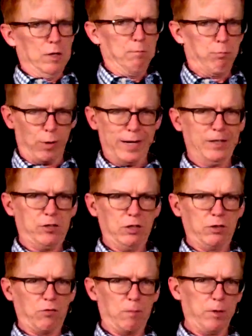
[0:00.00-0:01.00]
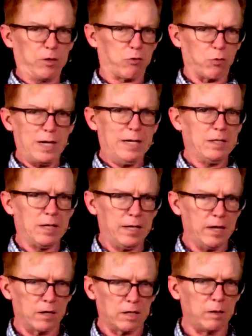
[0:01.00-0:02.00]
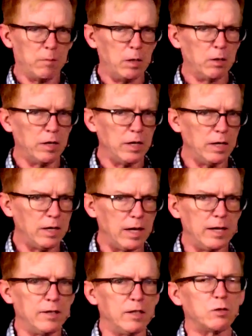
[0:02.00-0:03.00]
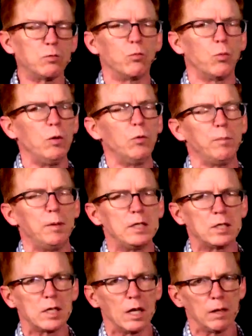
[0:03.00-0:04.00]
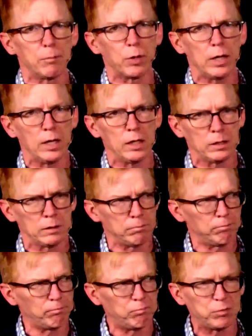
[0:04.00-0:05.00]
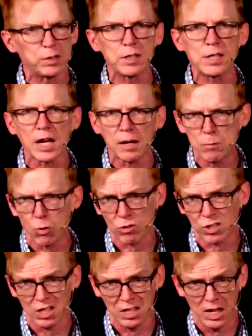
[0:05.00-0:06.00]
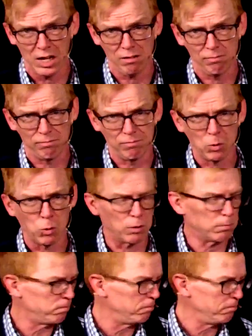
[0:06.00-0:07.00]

branches from the trees in their community, and we would be celebrating Sycamore Sunday or